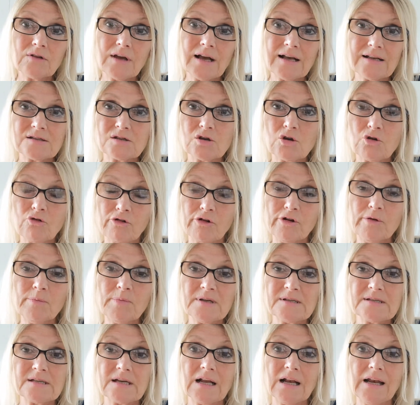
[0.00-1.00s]
as a group,
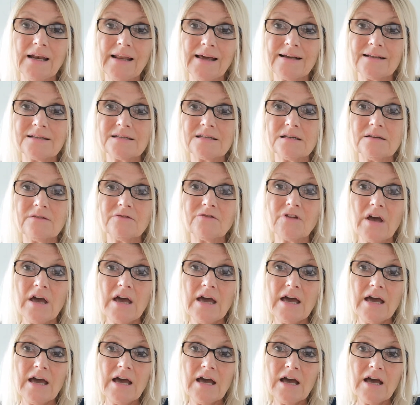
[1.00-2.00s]
as a collective,
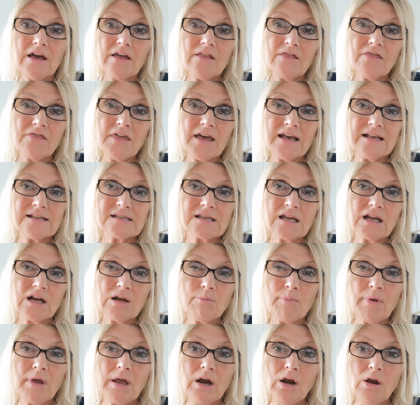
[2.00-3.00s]
there's going to
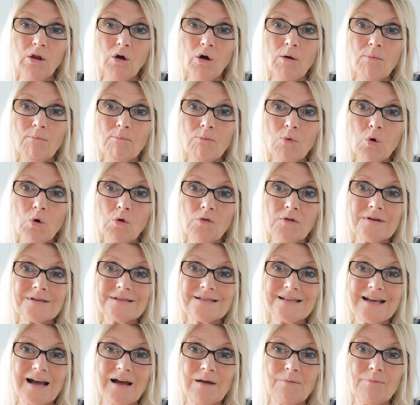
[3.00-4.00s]
be a lot more
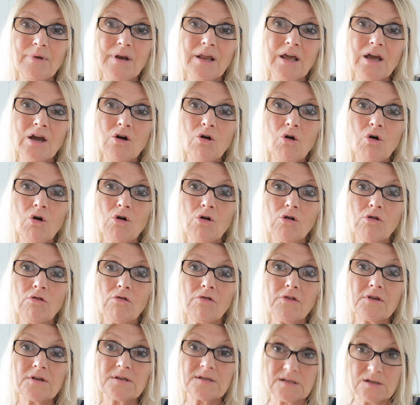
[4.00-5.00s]
that's happening
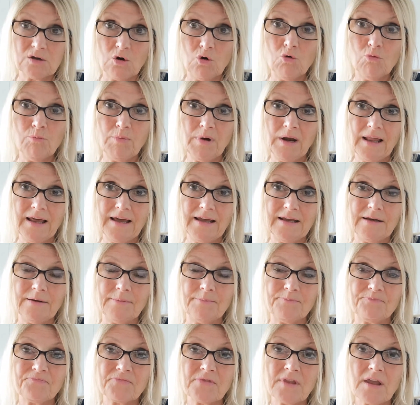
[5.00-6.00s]
on the soul plane,
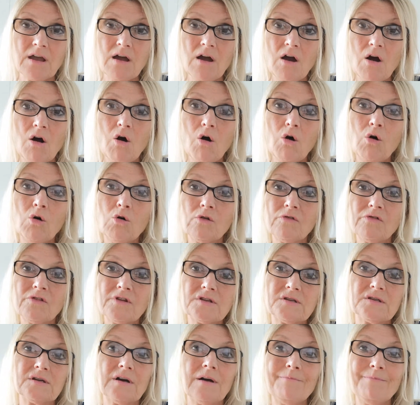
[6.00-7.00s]
on the
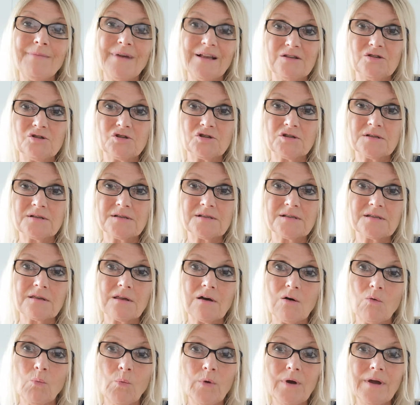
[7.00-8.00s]
dimensions
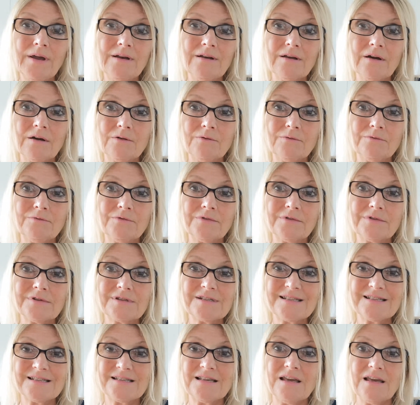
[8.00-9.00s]
that we don't
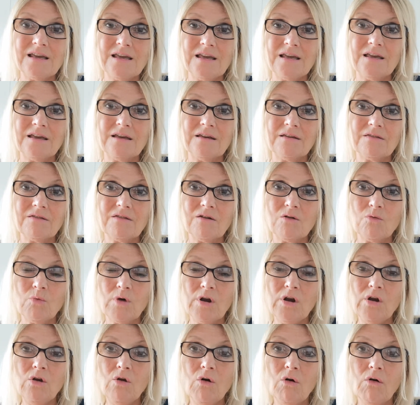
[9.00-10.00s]
see, that
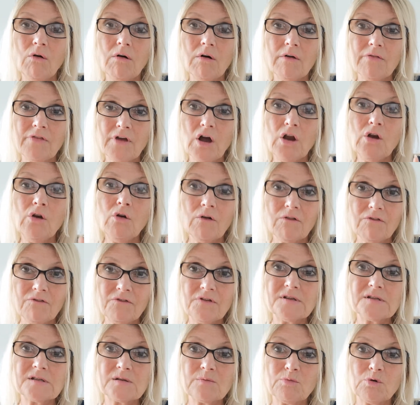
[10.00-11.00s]
are not
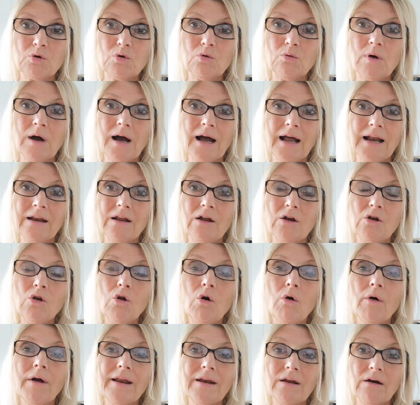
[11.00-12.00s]
visible and are
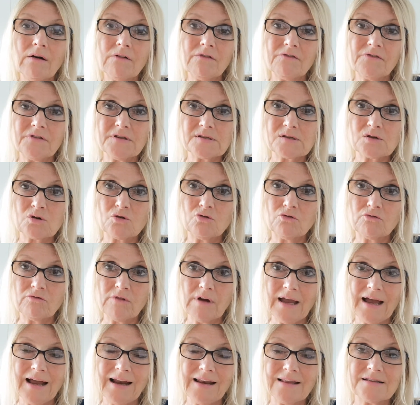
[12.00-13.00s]
not in our physical
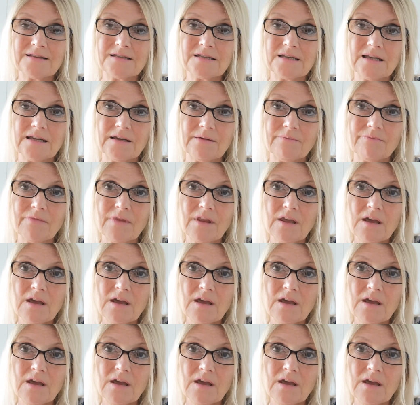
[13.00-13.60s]
reality.